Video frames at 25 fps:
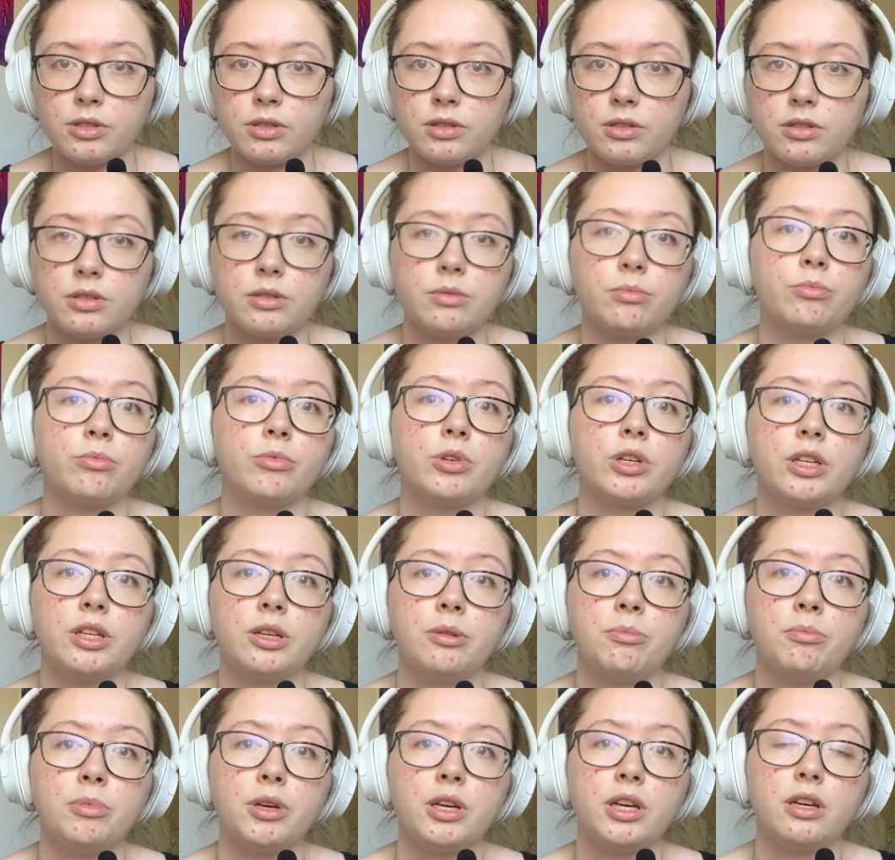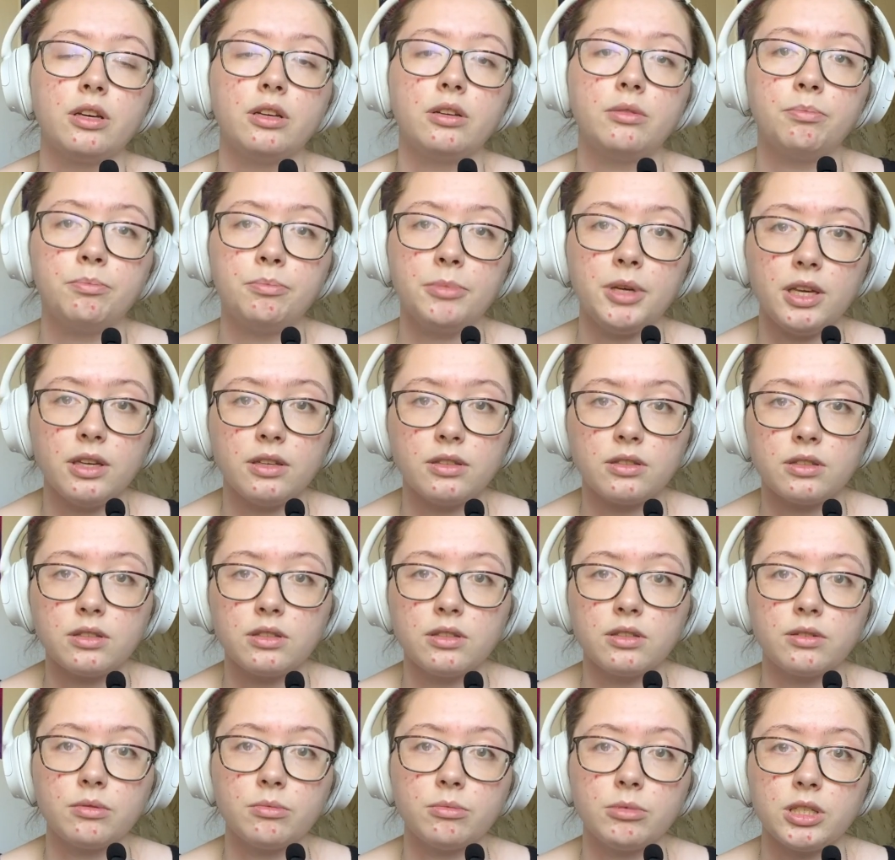on some really big
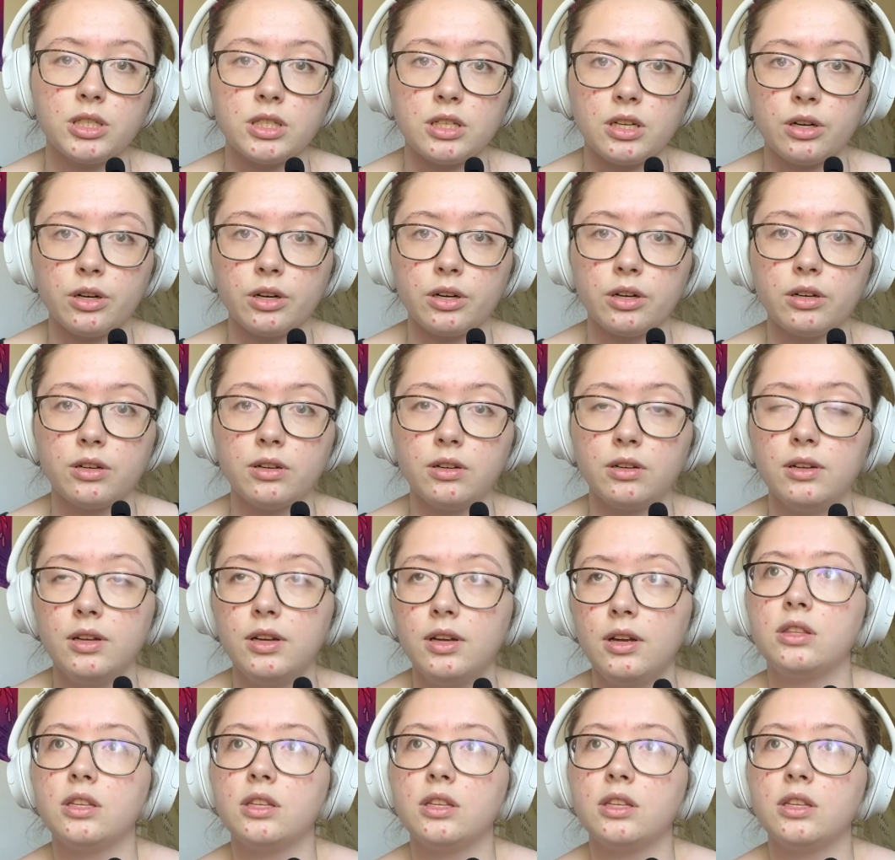pieces of material,